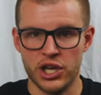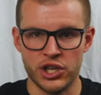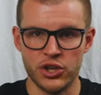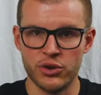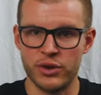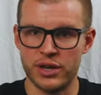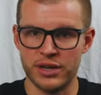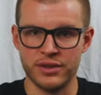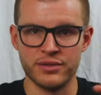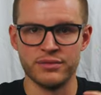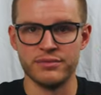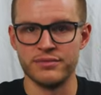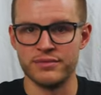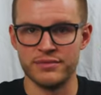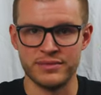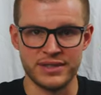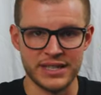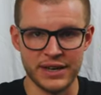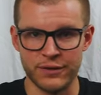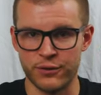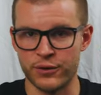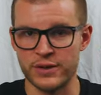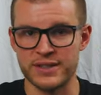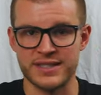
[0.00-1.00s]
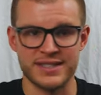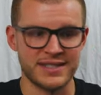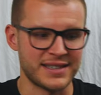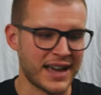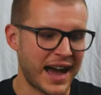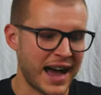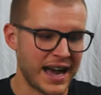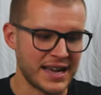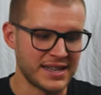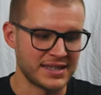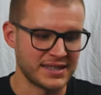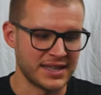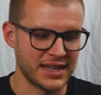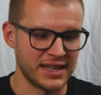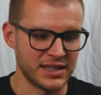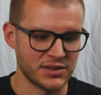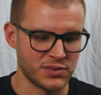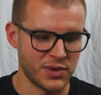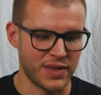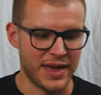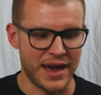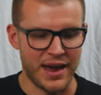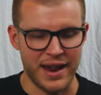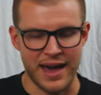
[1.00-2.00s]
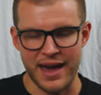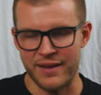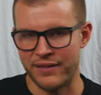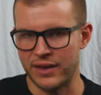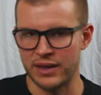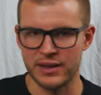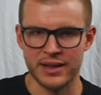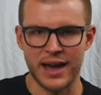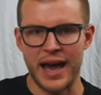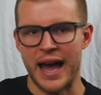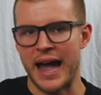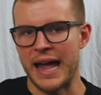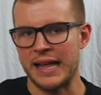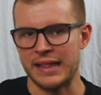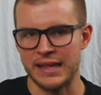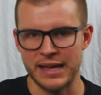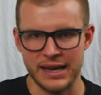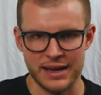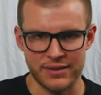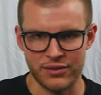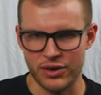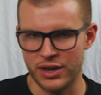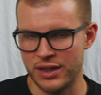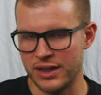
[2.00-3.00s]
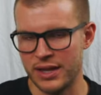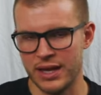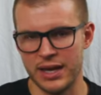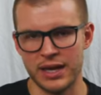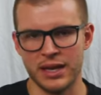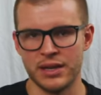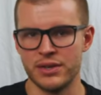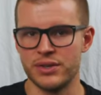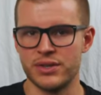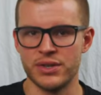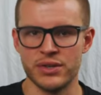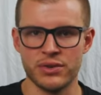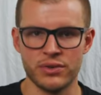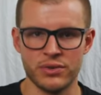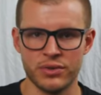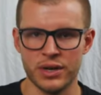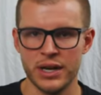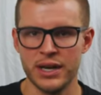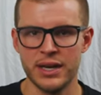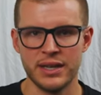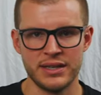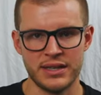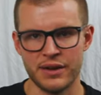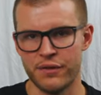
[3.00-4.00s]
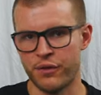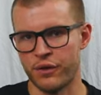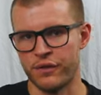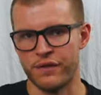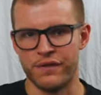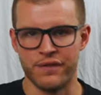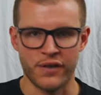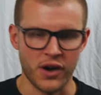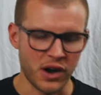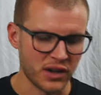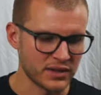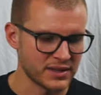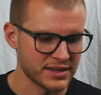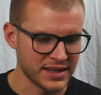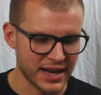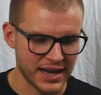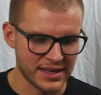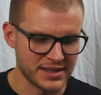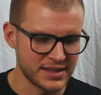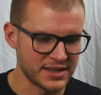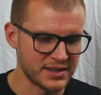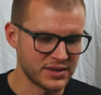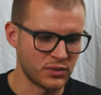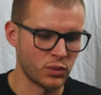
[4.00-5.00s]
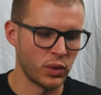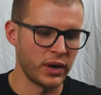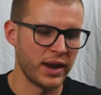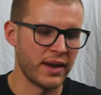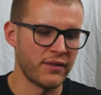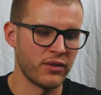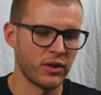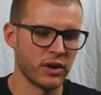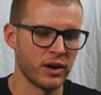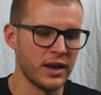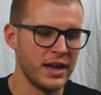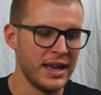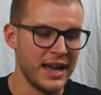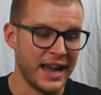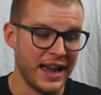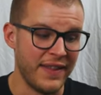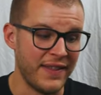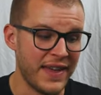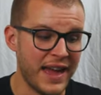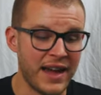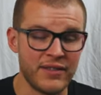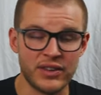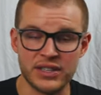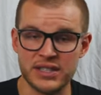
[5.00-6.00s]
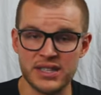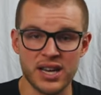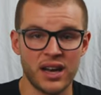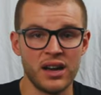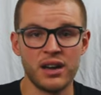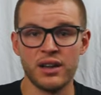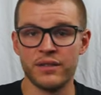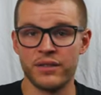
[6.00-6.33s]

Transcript: You can different size things without having to highlight everything and do different font sizes and whatever, and they have a ton